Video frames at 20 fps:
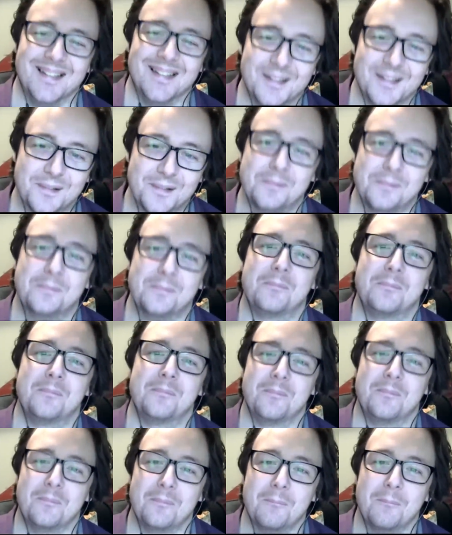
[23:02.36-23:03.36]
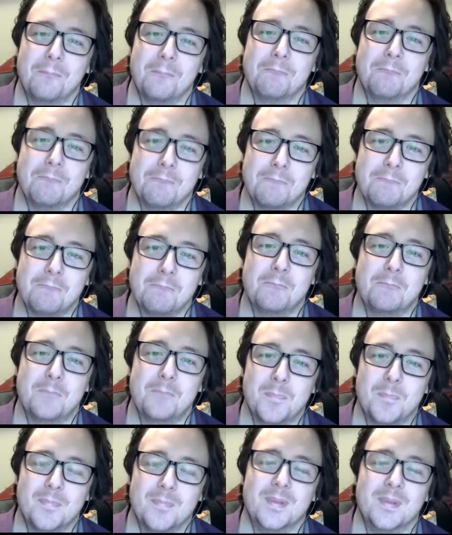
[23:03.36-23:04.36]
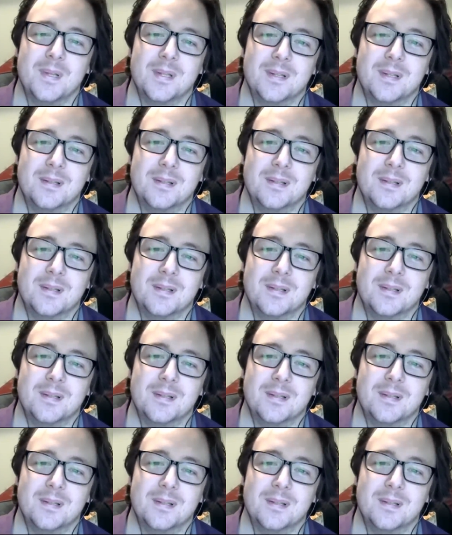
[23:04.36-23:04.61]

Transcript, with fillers: because I don't want to tell them to give a cat a pill twice a day